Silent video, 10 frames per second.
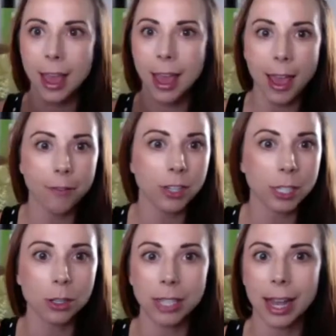every
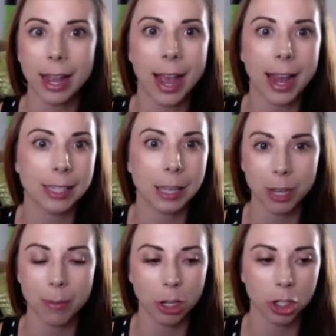single day I had something
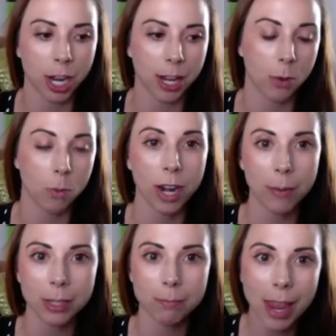about a shake, like what I
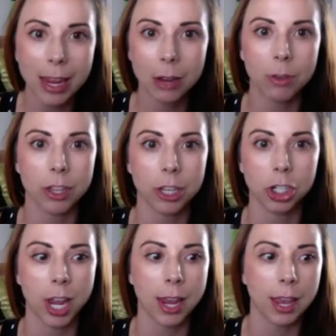was making with a
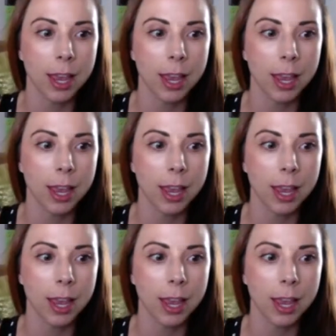shake.